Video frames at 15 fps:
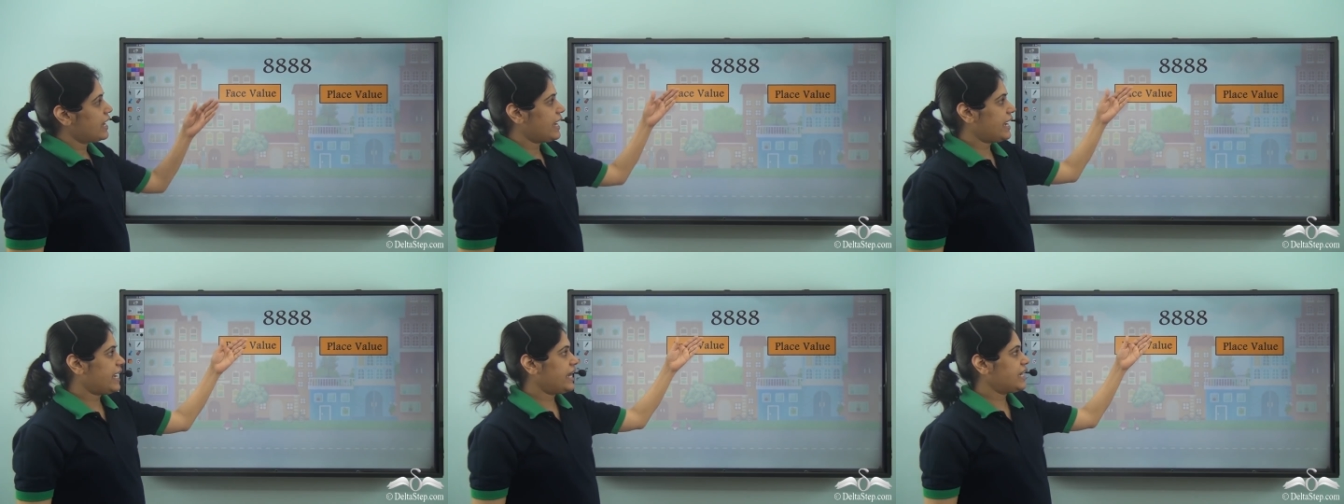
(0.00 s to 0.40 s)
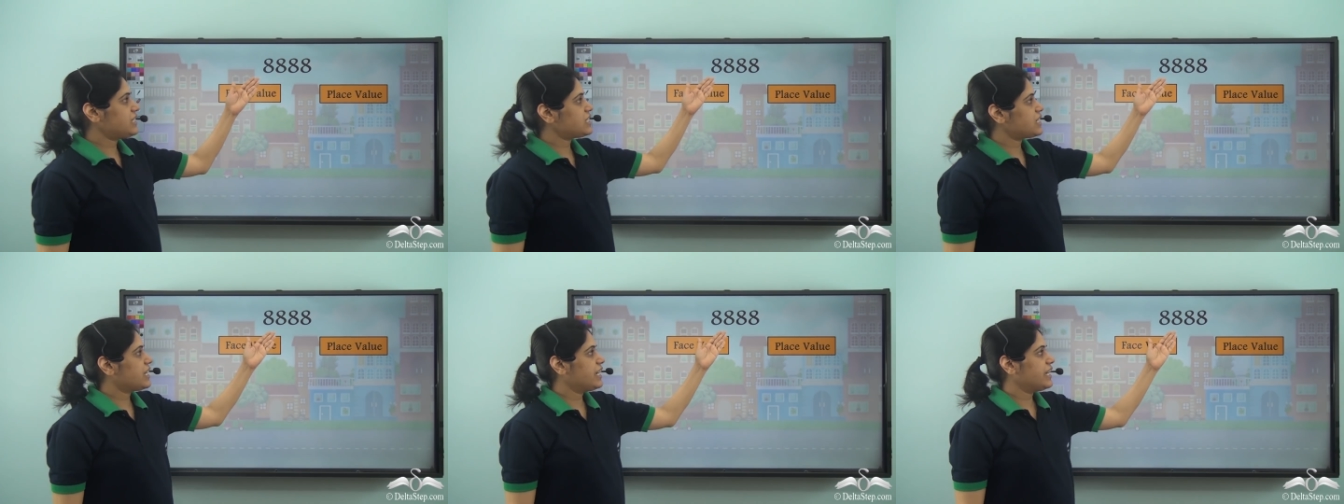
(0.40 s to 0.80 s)

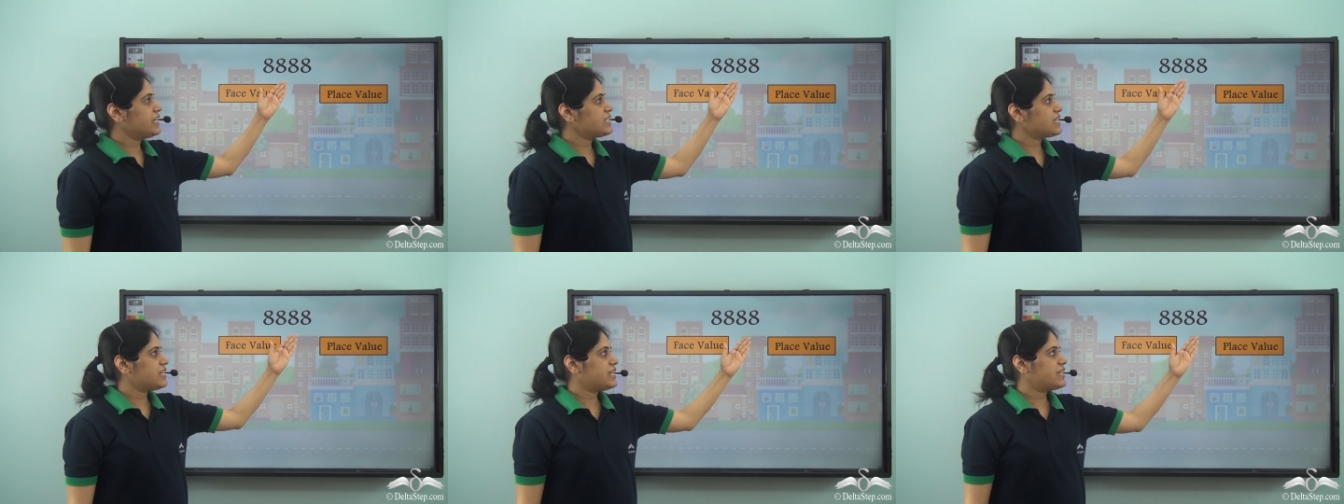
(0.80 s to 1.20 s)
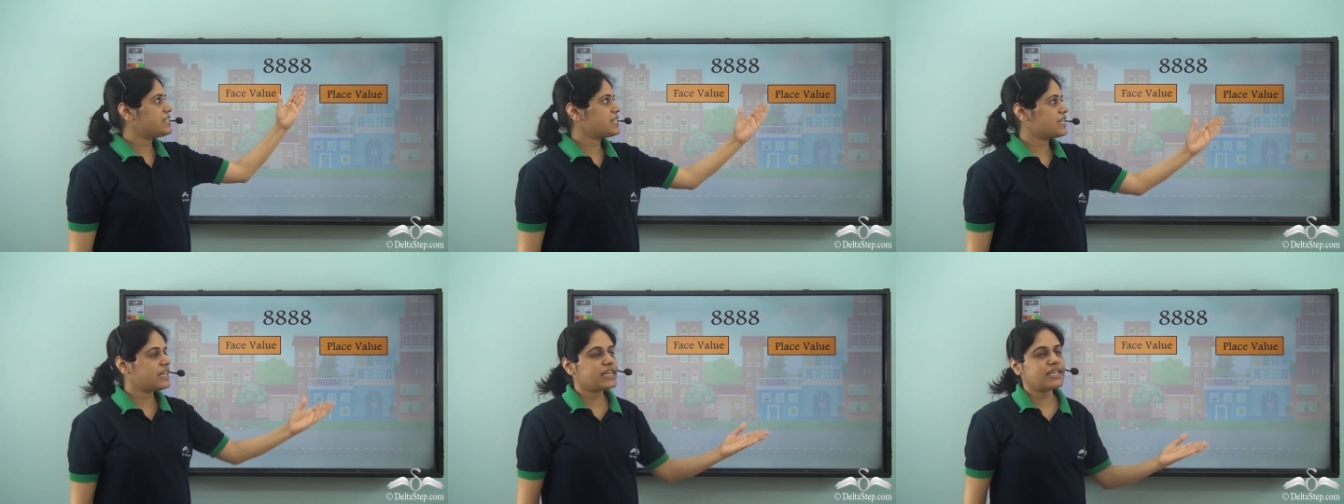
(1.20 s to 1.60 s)
8, 8,
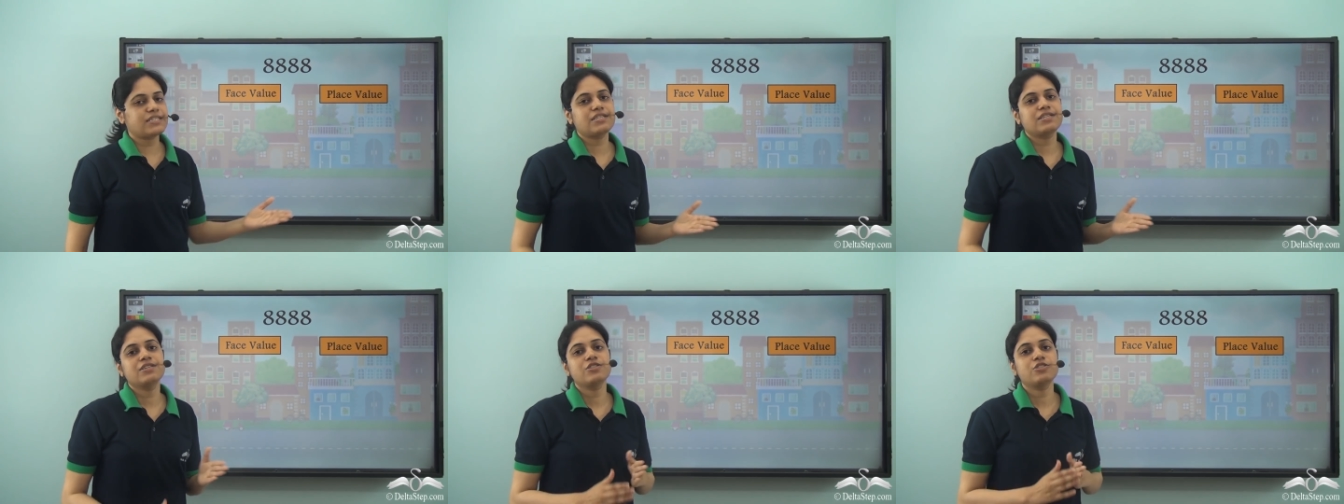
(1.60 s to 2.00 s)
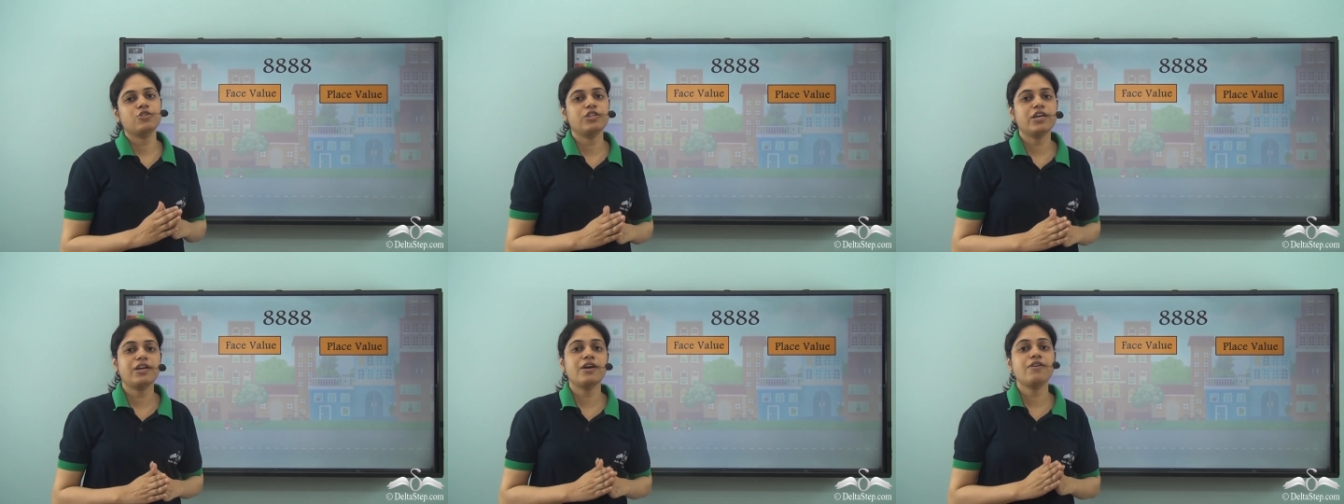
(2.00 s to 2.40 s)
8, 8. So
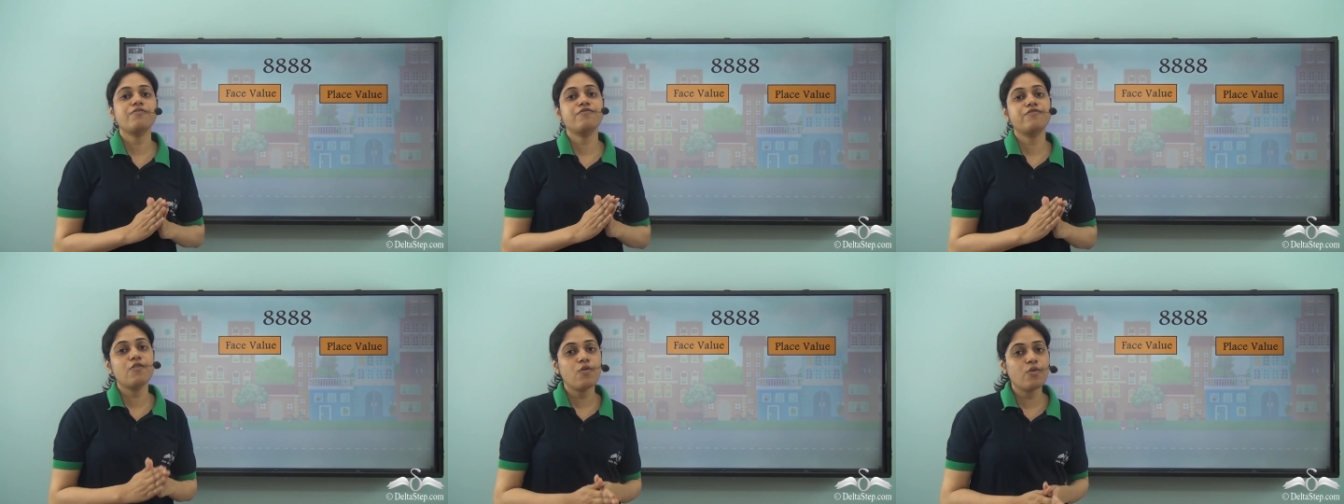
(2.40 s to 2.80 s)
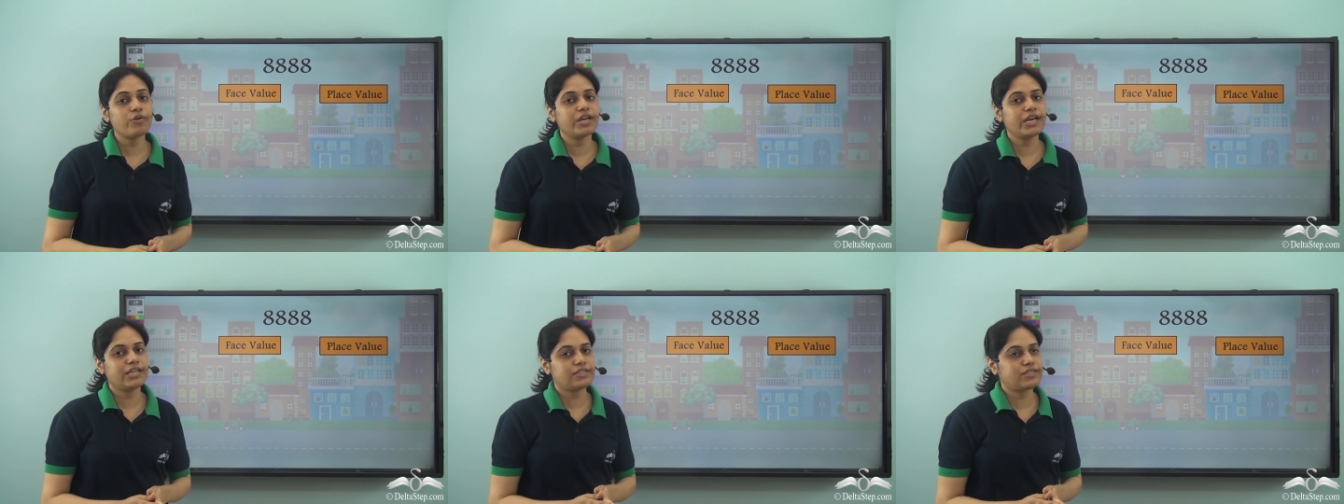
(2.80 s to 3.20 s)
there are 4
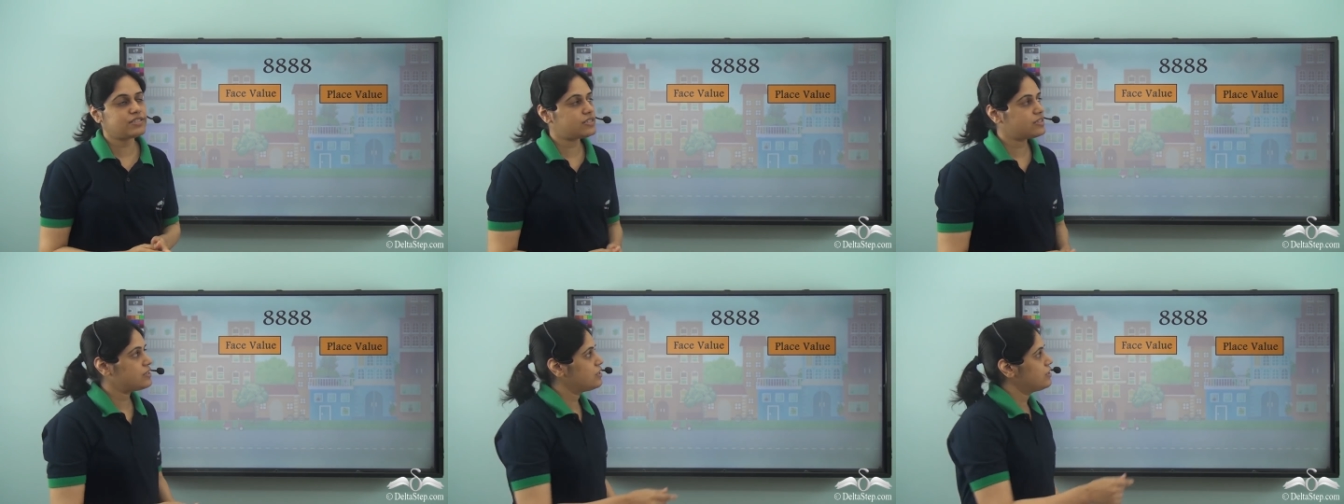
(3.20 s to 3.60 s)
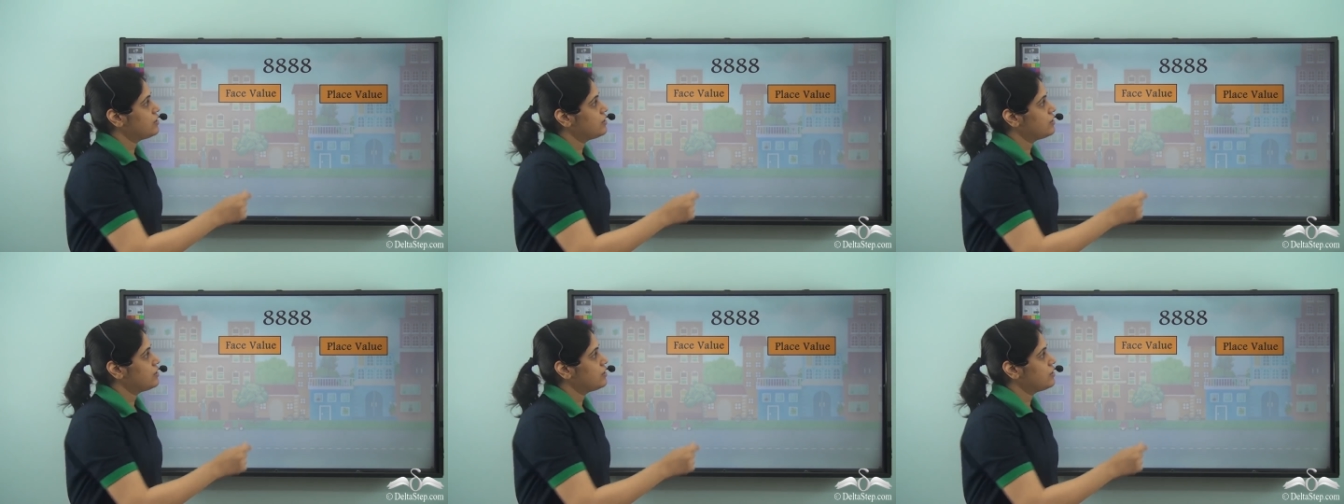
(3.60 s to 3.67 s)
8s.